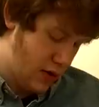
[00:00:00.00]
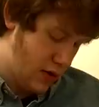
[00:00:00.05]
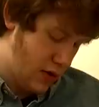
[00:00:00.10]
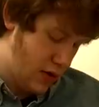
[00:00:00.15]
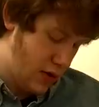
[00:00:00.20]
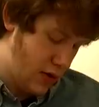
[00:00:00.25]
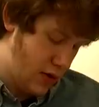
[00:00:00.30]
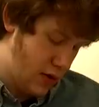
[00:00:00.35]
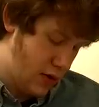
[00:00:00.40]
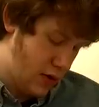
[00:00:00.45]

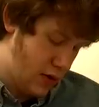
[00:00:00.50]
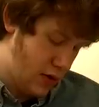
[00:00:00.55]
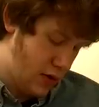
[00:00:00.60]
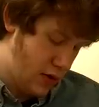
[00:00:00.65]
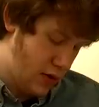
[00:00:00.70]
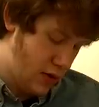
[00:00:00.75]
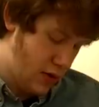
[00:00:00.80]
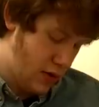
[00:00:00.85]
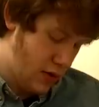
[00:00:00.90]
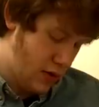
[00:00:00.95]

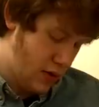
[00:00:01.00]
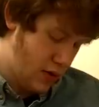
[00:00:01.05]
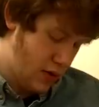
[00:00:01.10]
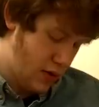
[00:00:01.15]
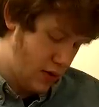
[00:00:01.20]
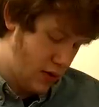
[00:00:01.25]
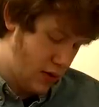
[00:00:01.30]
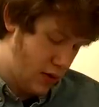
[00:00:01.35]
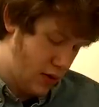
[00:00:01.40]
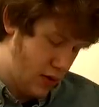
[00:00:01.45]

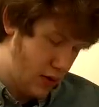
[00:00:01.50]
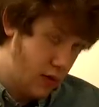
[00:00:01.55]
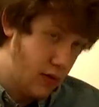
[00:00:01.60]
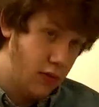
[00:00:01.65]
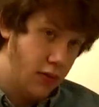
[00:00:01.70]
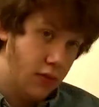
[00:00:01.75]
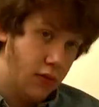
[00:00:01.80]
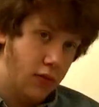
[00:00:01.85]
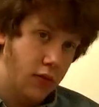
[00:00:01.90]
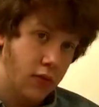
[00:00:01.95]

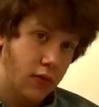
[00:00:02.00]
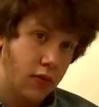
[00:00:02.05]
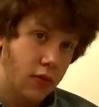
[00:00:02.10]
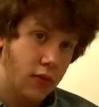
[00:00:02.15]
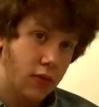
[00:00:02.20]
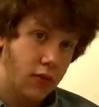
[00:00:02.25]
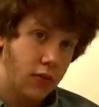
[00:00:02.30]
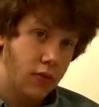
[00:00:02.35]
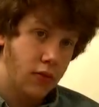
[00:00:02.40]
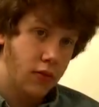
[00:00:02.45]

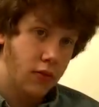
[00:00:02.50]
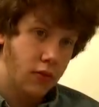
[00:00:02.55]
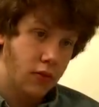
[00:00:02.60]
[no speech]